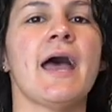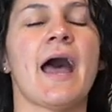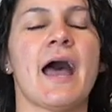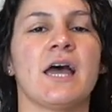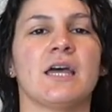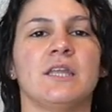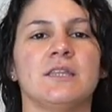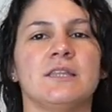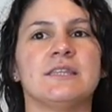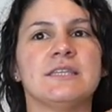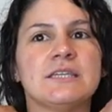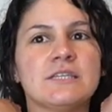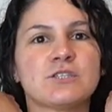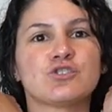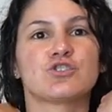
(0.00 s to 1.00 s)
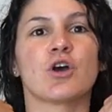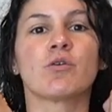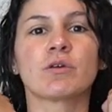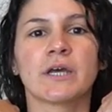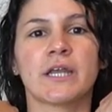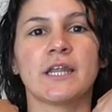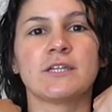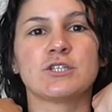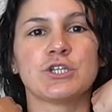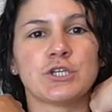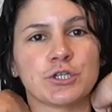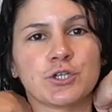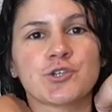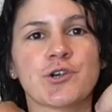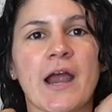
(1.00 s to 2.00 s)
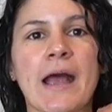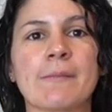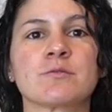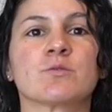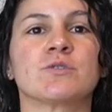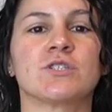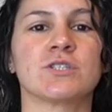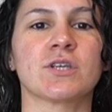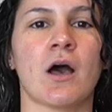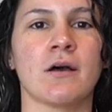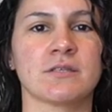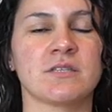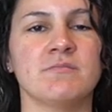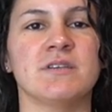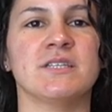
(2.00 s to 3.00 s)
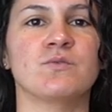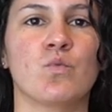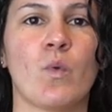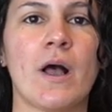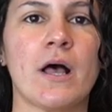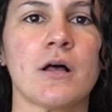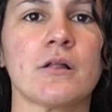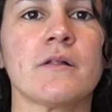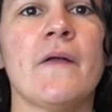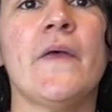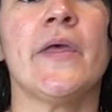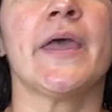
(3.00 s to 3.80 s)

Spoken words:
And these don't cut into your traps, which is awesome as well.